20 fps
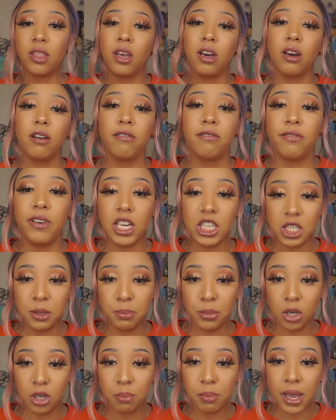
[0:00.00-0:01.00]
the
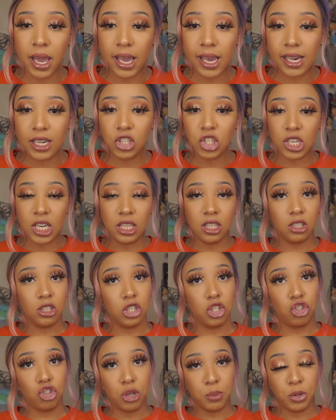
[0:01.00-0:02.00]
Facebook page in the
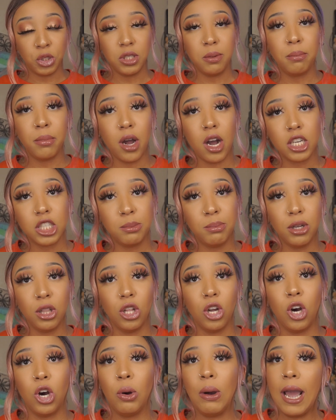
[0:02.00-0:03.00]
description box
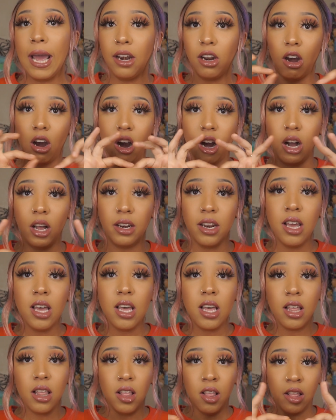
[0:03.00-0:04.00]
below and on
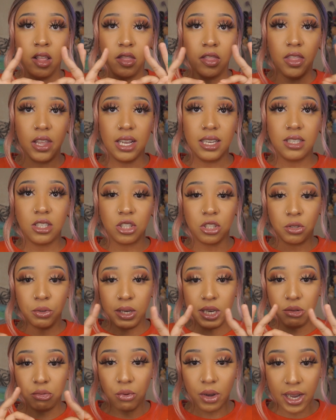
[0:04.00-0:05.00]
this
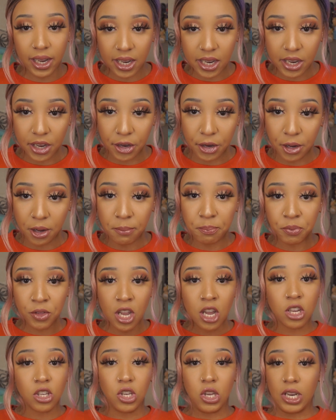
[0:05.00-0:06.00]
screen right here.
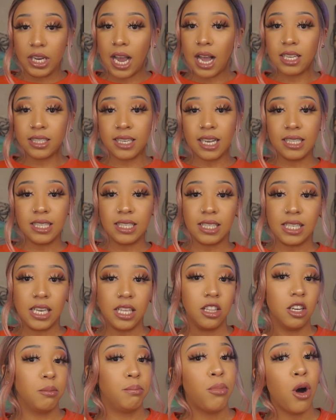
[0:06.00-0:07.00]
You guys can see
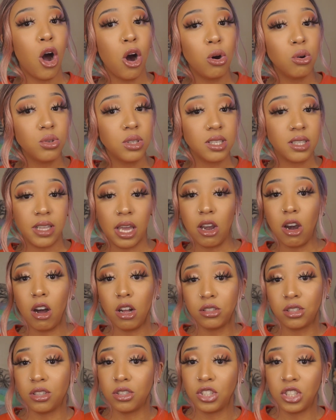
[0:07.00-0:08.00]
the posts. They
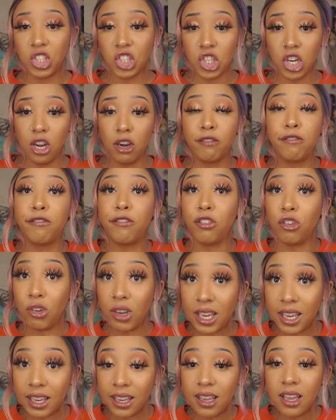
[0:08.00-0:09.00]
also share
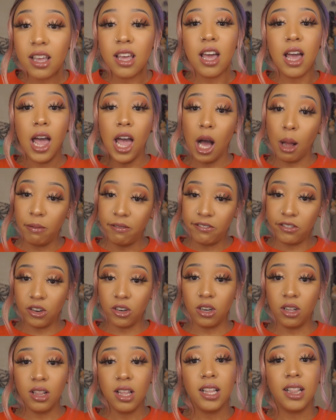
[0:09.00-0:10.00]
free
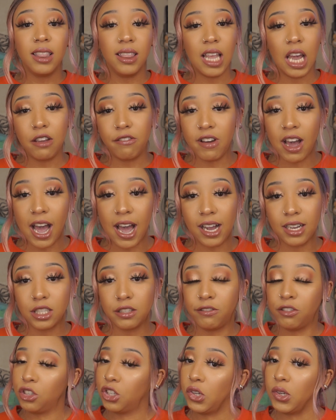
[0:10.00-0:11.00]
helpful life hacks
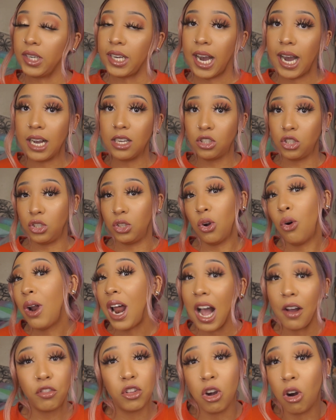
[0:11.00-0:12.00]
for you guys. You don't
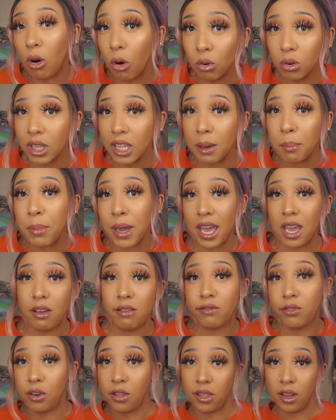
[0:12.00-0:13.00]
have to only pay
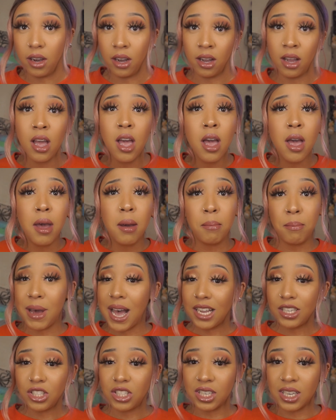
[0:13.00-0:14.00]
for the
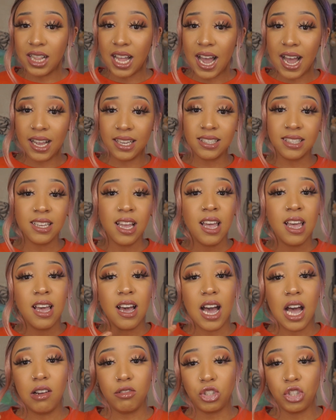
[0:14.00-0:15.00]
masterclass.
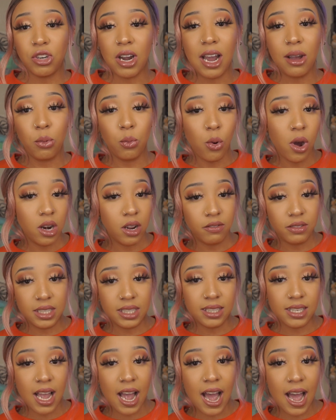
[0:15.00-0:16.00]
I've tried one of
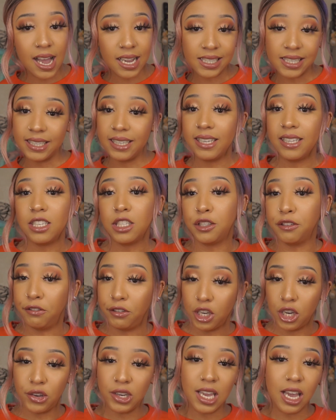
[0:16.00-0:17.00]
these hacks and it is
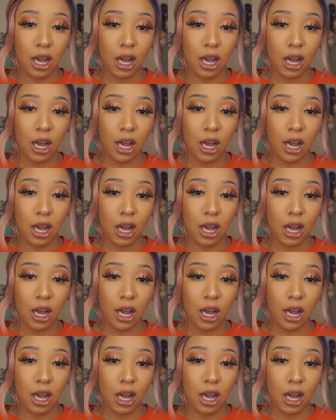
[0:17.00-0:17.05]
very